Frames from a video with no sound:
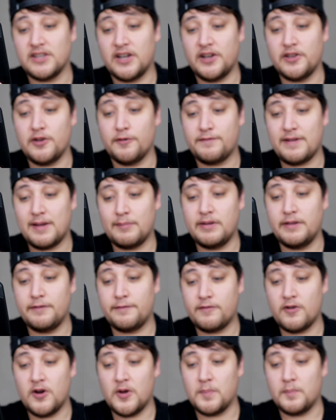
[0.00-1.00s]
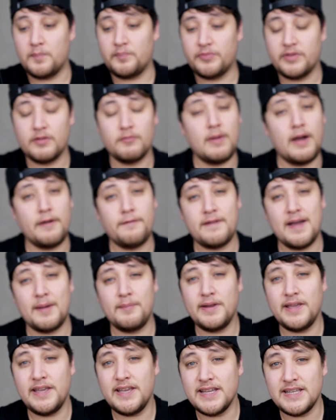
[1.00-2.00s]
are your family from? My
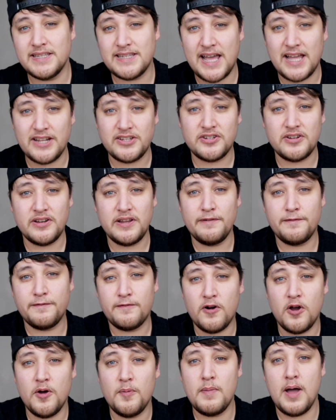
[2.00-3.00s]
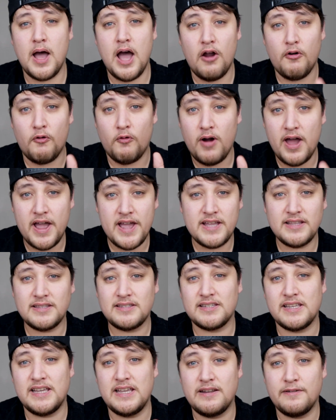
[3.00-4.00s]
family is actually from
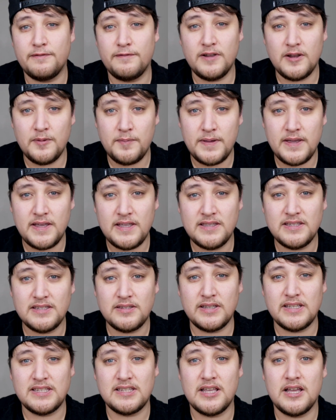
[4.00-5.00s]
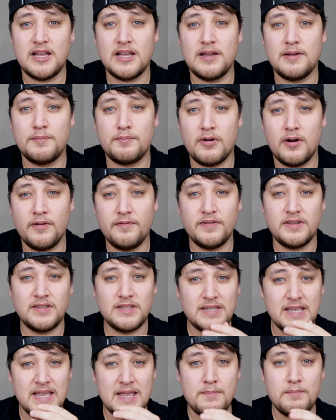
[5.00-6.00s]
Arayat in the Philippines. It's a
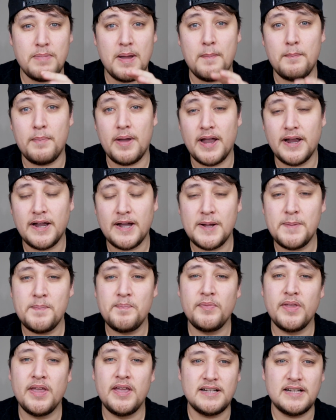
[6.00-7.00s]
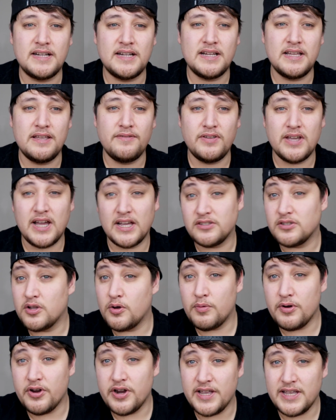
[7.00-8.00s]
province in Pampanga. If you guys know
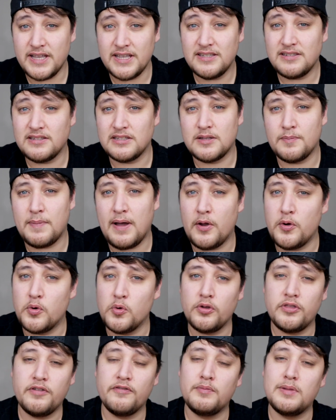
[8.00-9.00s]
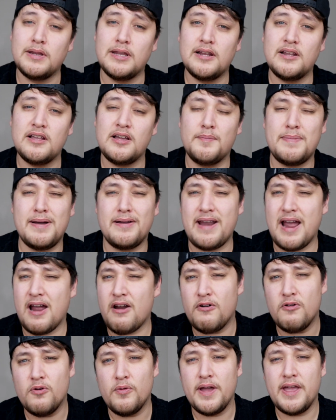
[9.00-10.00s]
where it is, it's about north of Manila, about an
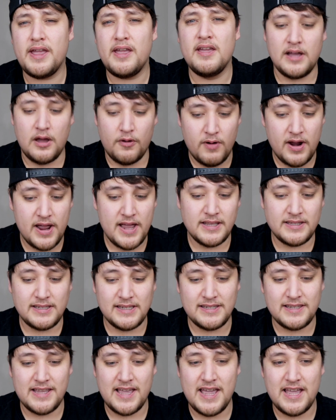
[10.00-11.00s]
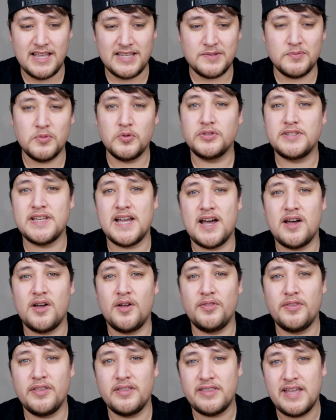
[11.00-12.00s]
hour away. Arayat is a small
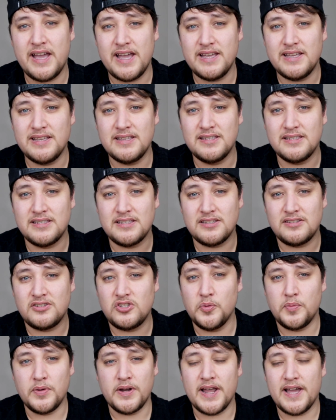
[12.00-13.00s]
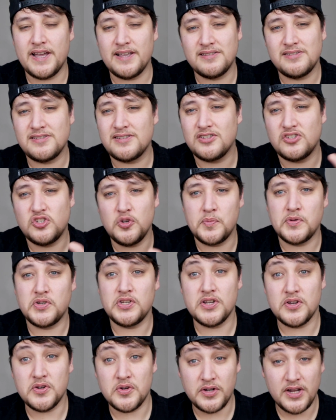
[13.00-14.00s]
town that is super nice, super
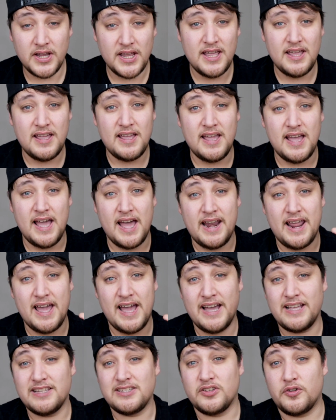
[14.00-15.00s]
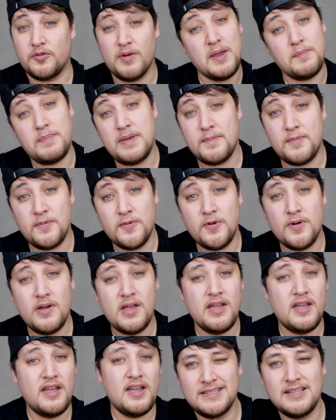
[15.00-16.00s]
chilled, and it has great people.
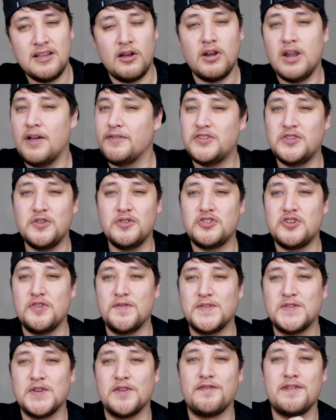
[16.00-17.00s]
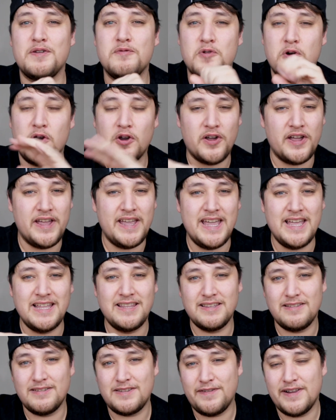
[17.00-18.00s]
I'd love to do a shoot photography walk
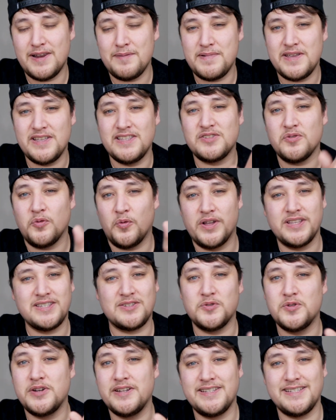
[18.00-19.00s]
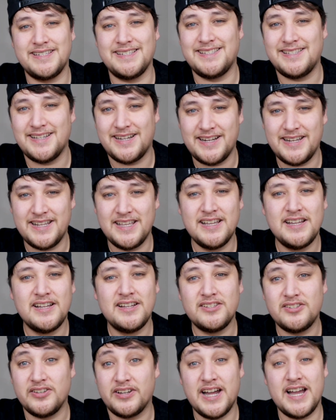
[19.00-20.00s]
in the Philippines once all of this is done.
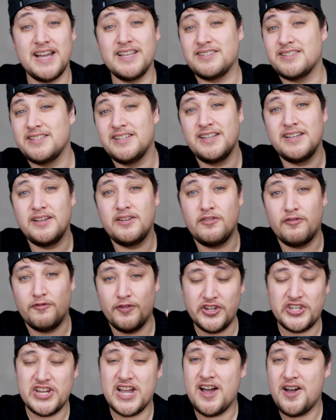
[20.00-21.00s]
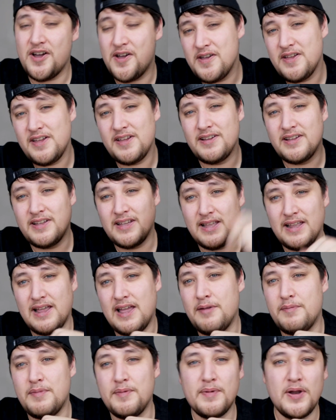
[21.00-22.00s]
So guys, reach out,
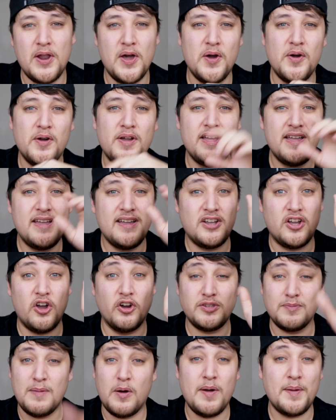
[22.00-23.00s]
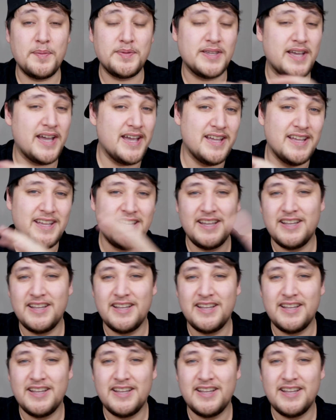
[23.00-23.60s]
hit me below, go to my website.